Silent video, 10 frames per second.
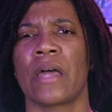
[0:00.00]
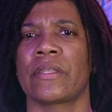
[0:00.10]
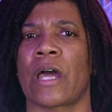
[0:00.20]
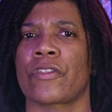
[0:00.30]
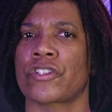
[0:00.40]

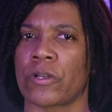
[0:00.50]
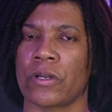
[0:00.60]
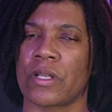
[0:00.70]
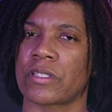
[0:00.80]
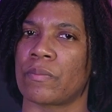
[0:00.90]
Now the shutter
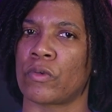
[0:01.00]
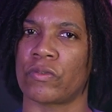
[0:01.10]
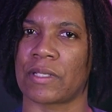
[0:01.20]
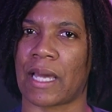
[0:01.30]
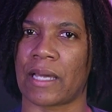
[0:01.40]
doesn't move
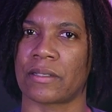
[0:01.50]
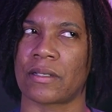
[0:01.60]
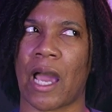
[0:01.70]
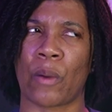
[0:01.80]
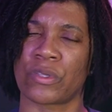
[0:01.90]
a lot.
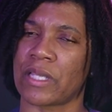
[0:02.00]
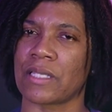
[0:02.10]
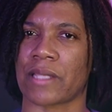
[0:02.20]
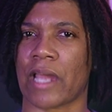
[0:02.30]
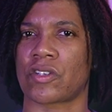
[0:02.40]
I would say
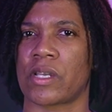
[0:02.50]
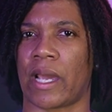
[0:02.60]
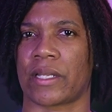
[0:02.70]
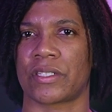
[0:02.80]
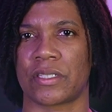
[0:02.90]
it's actually
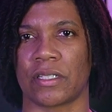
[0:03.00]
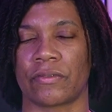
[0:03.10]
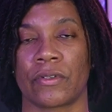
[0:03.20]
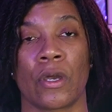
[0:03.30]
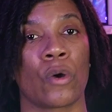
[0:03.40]
kind of
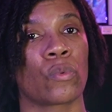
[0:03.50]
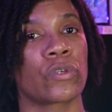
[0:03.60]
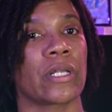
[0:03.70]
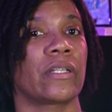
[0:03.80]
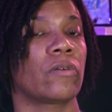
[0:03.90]
stiff,
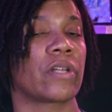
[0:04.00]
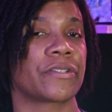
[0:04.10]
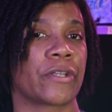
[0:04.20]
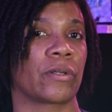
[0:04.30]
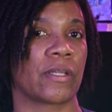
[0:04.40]
which I don't
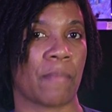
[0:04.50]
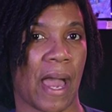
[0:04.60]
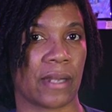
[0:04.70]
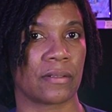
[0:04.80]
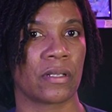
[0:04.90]
necessarily
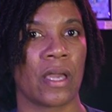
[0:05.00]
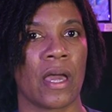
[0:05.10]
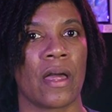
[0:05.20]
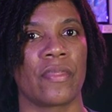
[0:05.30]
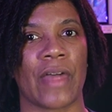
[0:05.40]
mind.
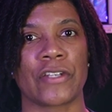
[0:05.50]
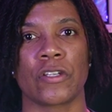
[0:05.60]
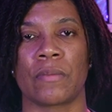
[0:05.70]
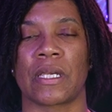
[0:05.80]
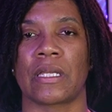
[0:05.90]
That
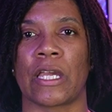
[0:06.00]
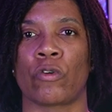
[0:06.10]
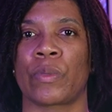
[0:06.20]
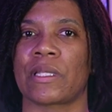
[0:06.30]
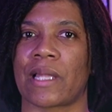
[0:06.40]
should mean it will
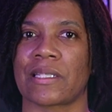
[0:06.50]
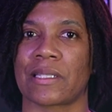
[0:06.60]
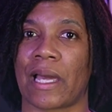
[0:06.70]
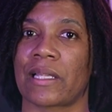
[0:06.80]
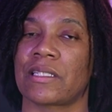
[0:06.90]
be less
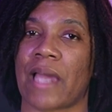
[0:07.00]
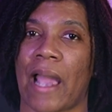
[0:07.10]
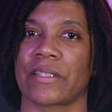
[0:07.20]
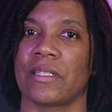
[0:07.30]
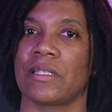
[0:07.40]
likely to
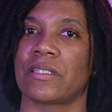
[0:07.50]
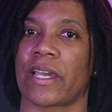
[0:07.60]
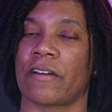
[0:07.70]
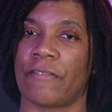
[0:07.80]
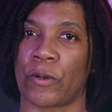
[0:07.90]
accidentally take
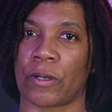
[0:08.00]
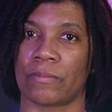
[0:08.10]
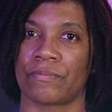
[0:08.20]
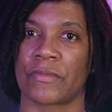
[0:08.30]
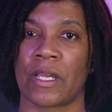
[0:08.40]
a photo.
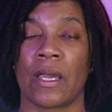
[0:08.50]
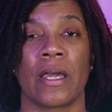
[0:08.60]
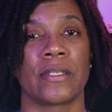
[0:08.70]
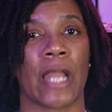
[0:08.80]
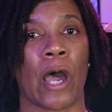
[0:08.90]

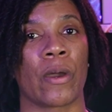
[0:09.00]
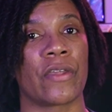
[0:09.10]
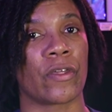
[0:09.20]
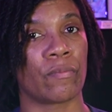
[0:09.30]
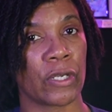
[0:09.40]
Now in
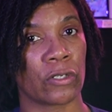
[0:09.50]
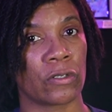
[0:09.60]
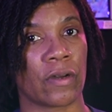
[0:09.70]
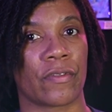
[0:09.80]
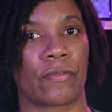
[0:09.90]
the middle
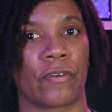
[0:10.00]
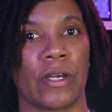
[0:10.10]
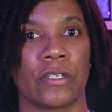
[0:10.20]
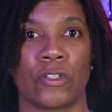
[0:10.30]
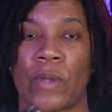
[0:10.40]
of the
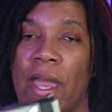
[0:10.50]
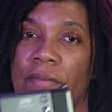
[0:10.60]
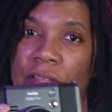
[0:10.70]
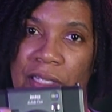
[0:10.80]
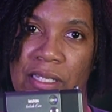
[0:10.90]
front, you have
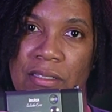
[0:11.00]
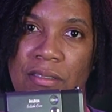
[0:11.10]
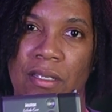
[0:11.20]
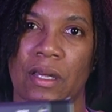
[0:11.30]
the lens.